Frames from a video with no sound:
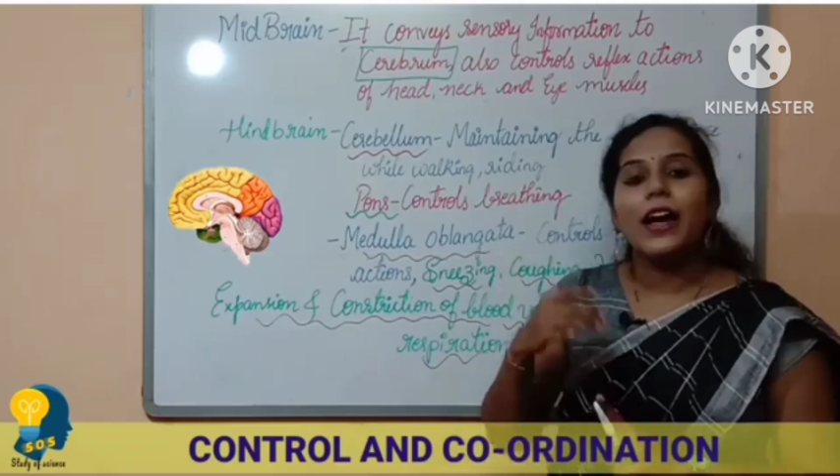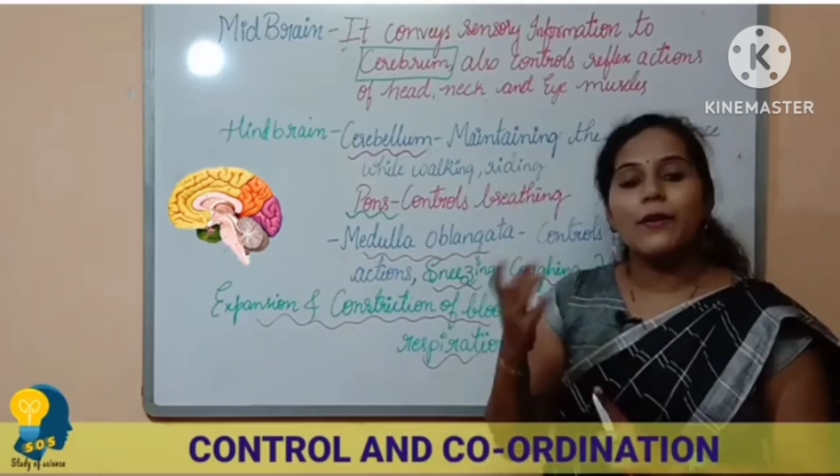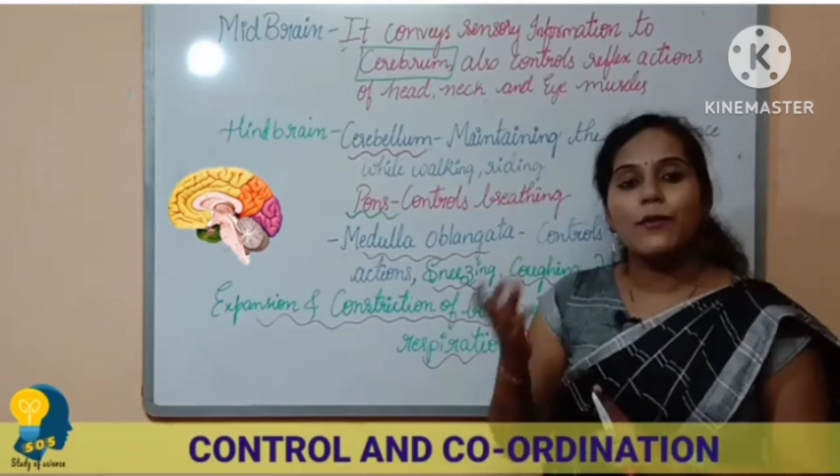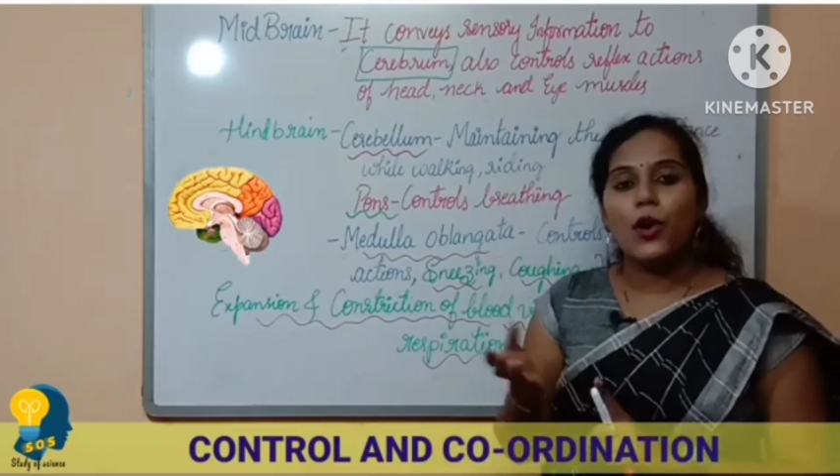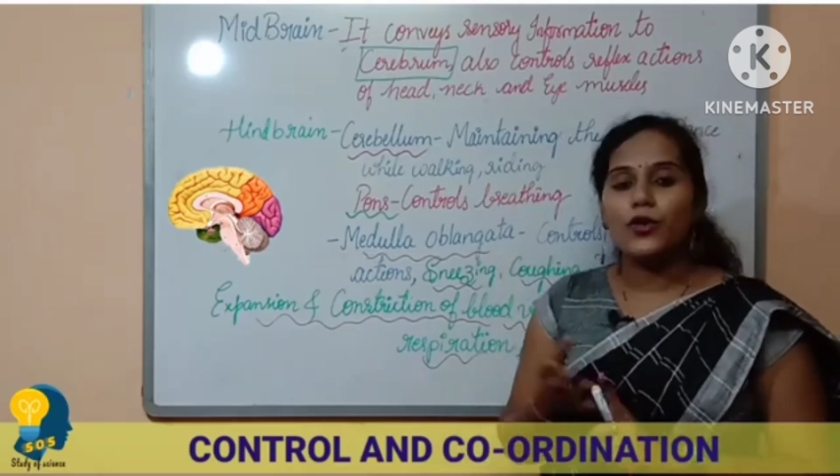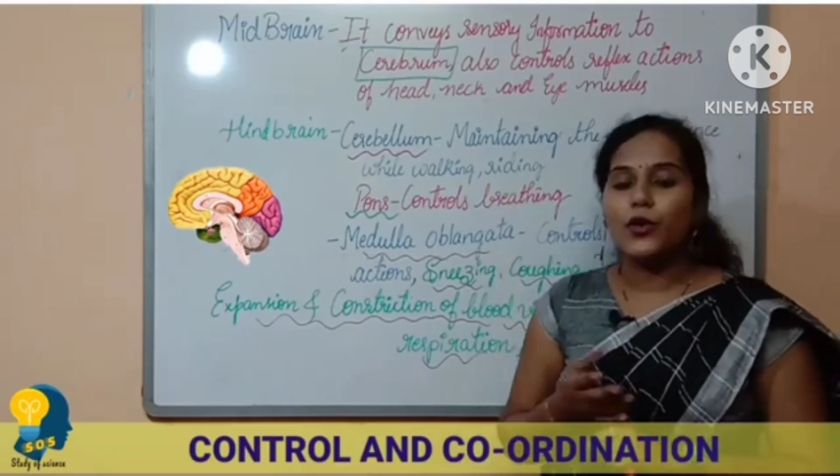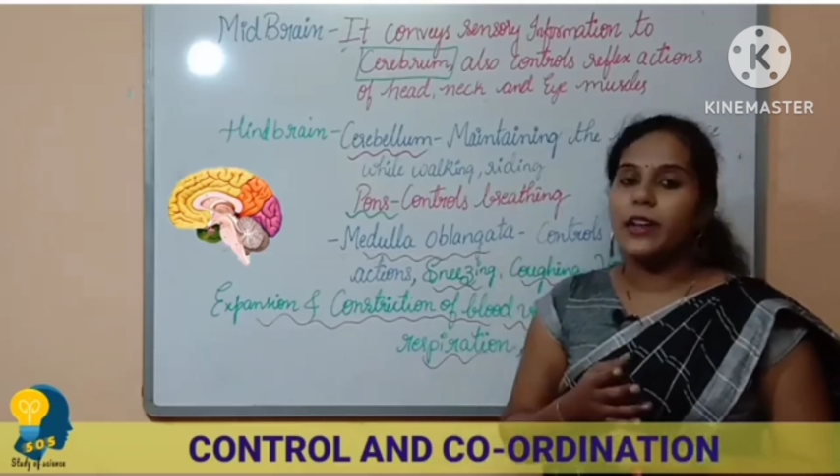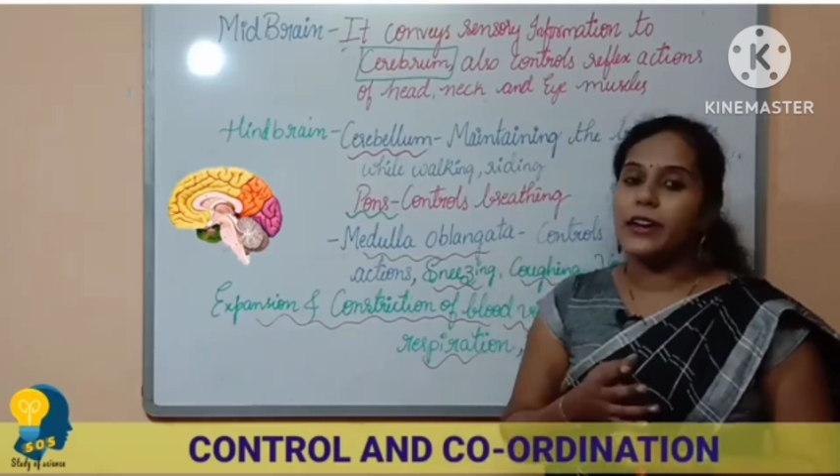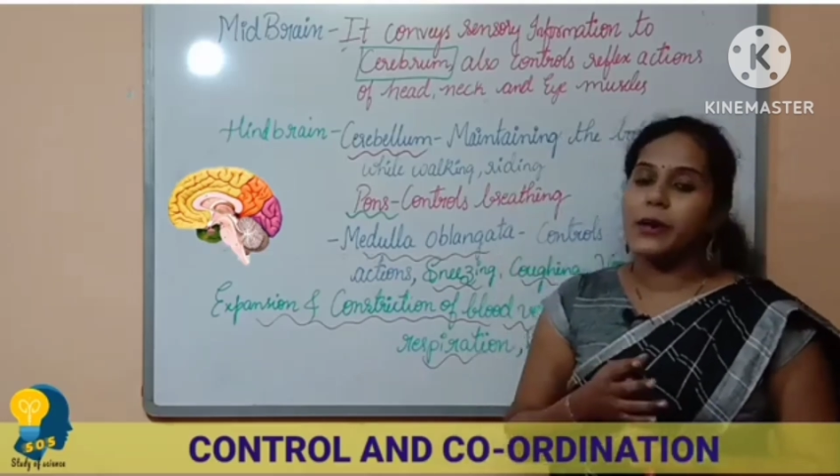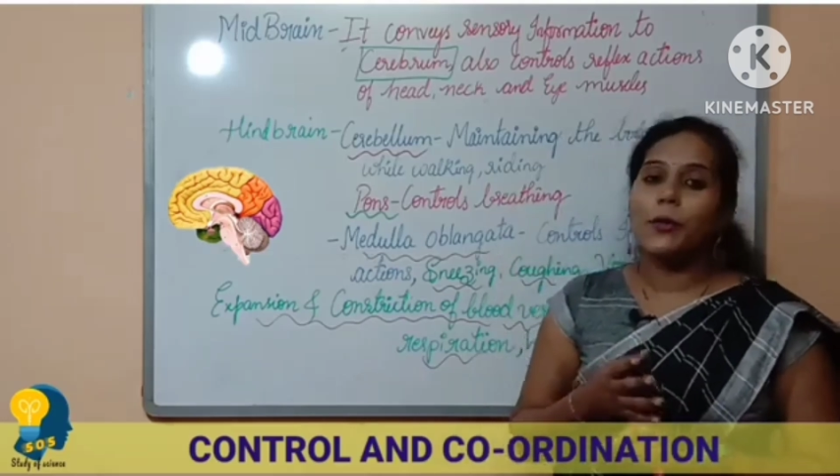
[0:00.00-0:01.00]
and we also
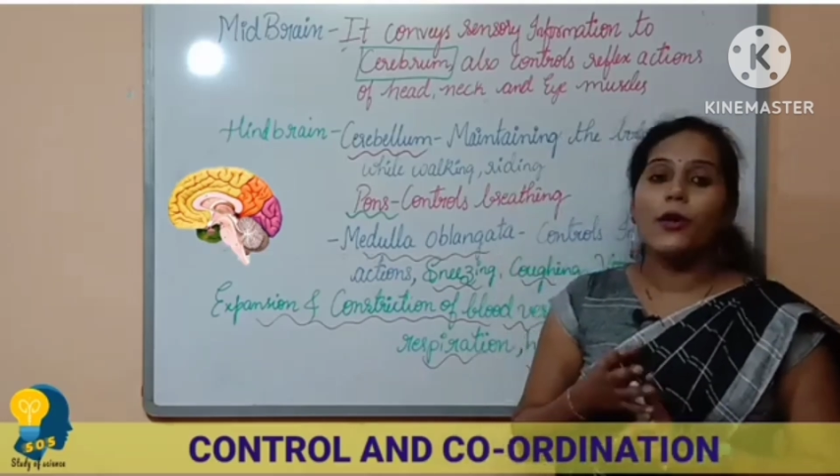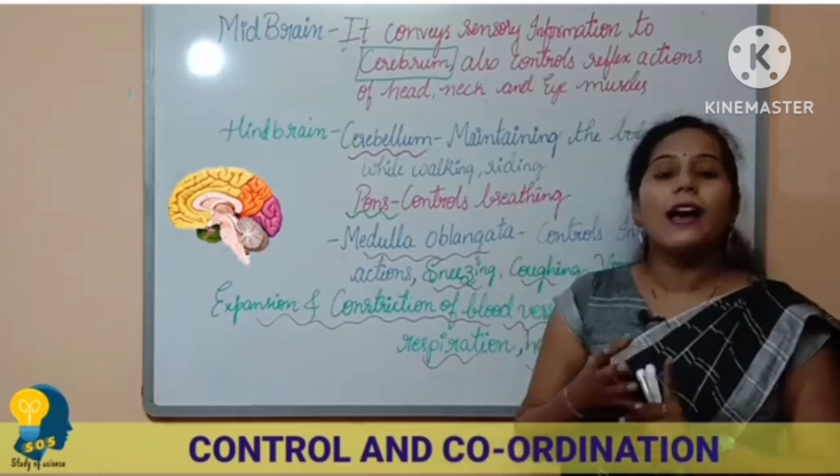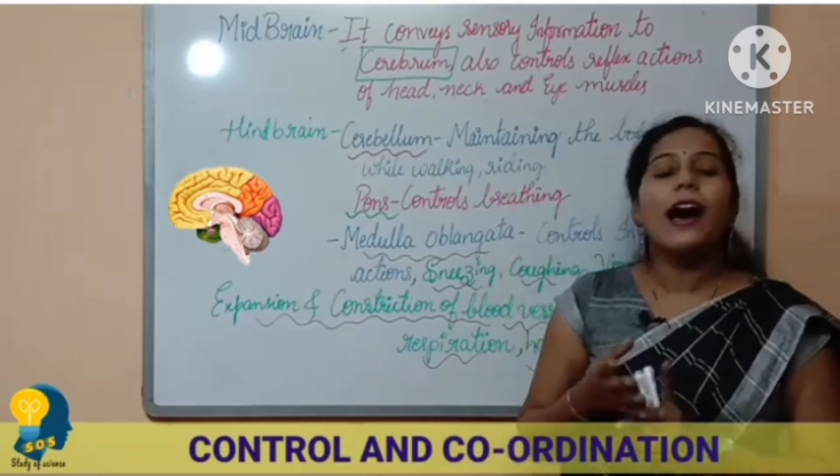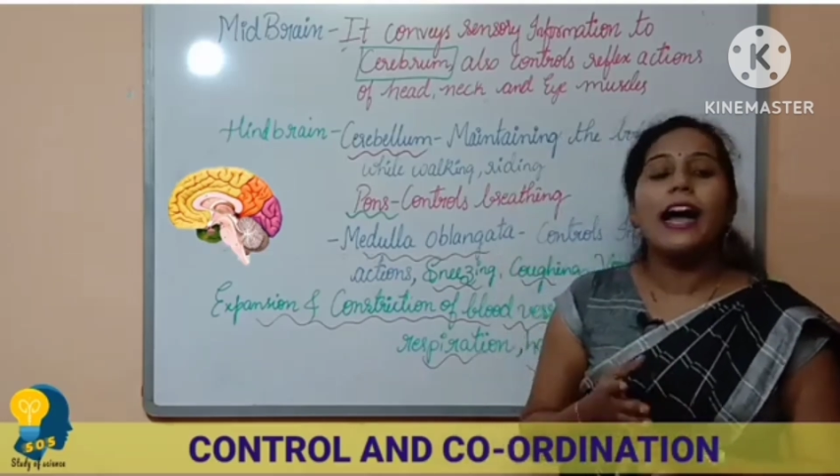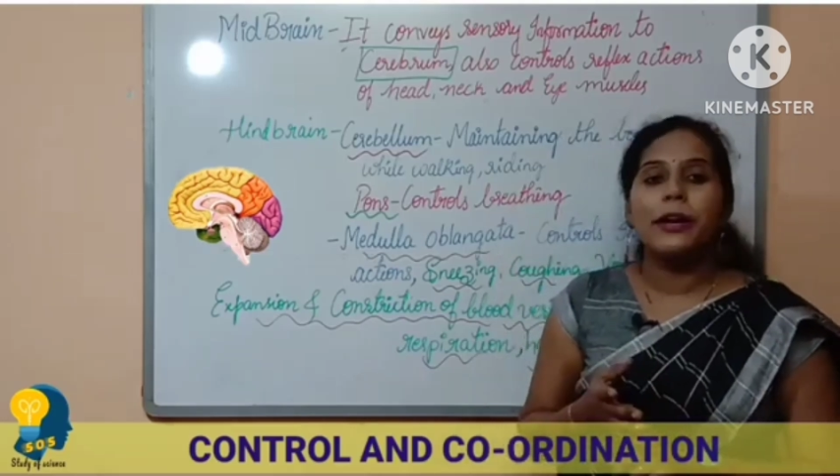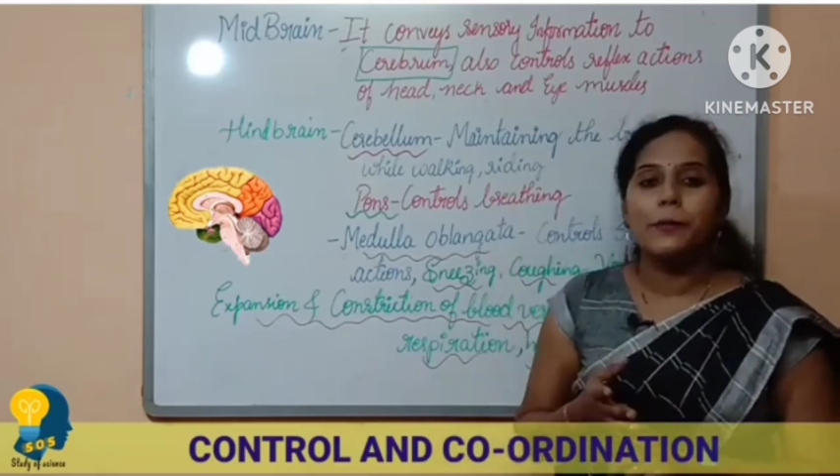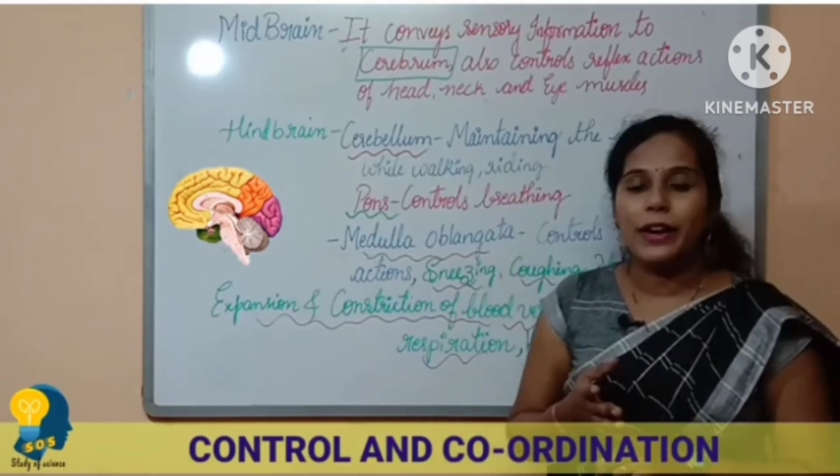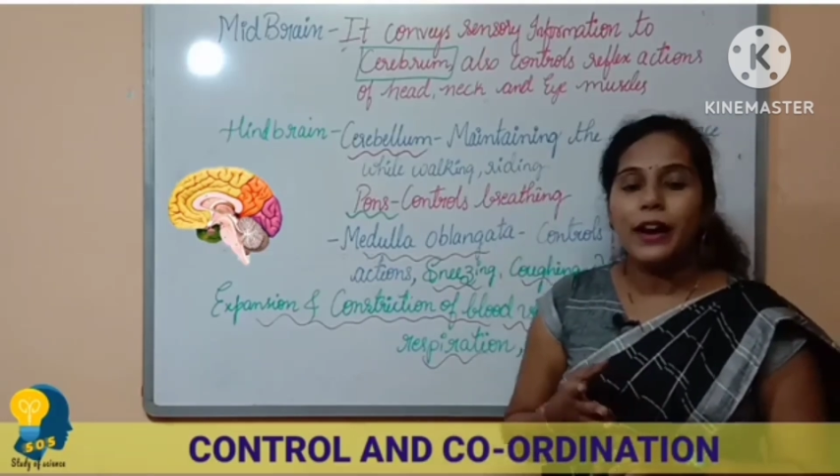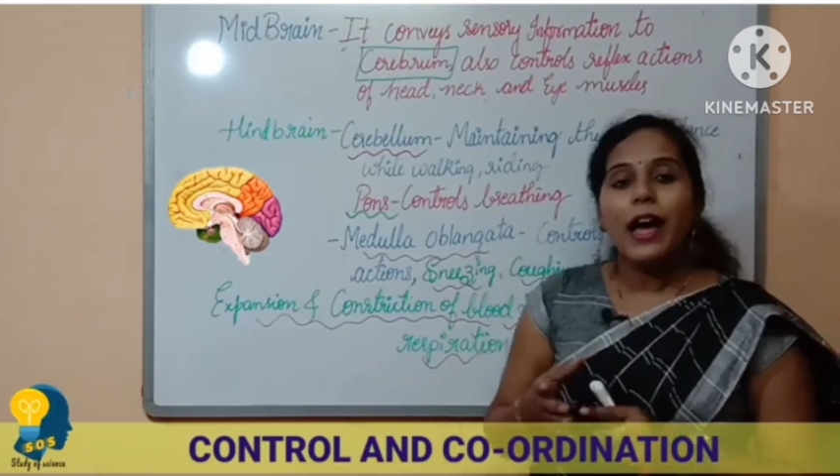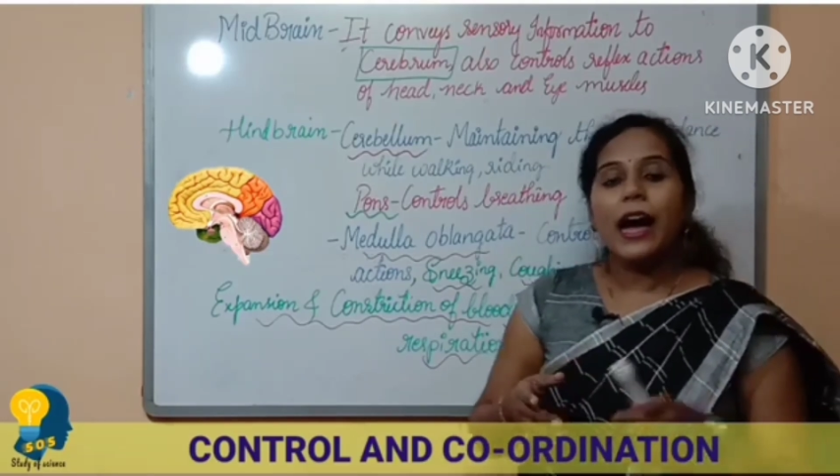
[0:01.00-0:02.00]
learnt about the
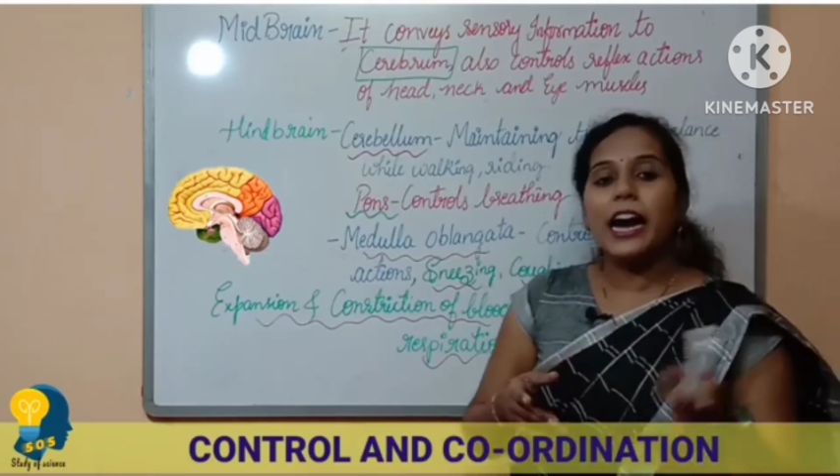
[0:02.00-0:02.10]
hindbrain.